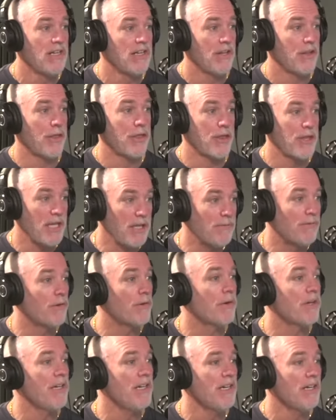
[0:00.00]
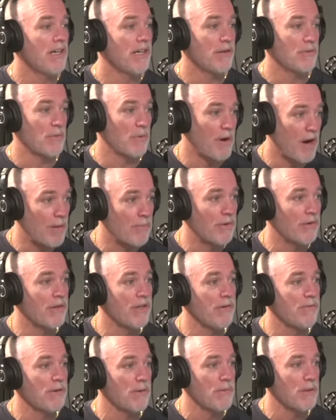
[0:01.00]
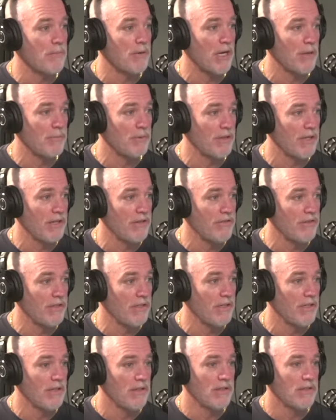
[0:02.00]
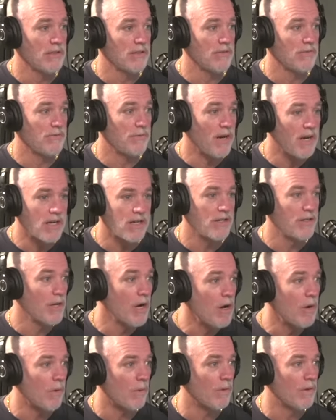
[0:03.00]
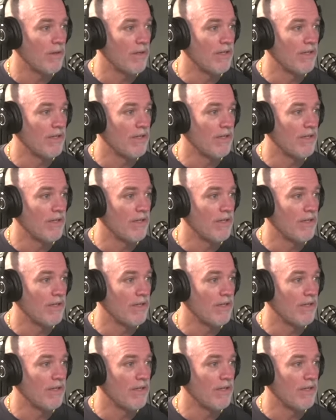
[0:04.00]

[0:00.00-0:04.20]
thievery, and robbery from the population? Fuck no.